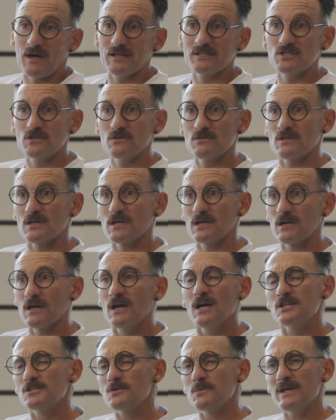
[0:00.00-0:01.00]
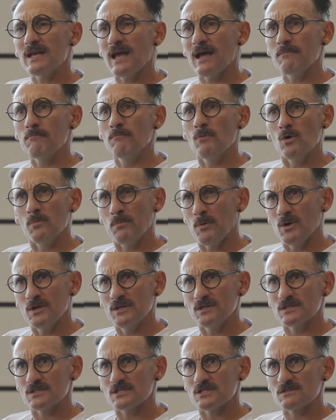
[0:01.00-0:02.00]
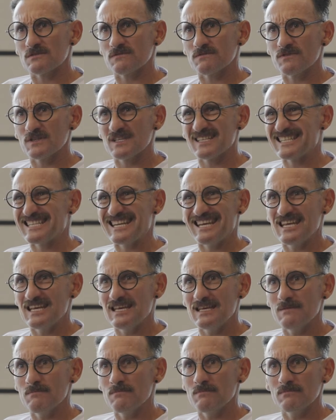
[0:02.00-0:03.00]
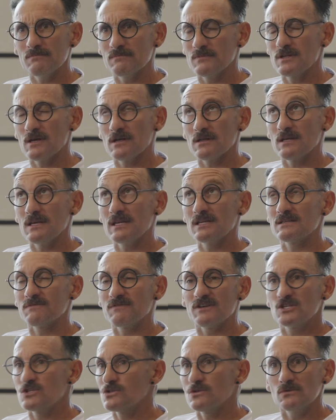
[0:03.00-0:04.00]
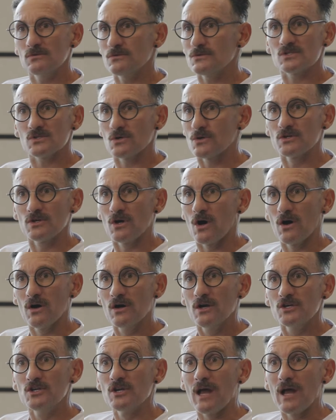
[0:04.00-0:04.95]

But I do think, do we get more points for the team, the individuals, or not?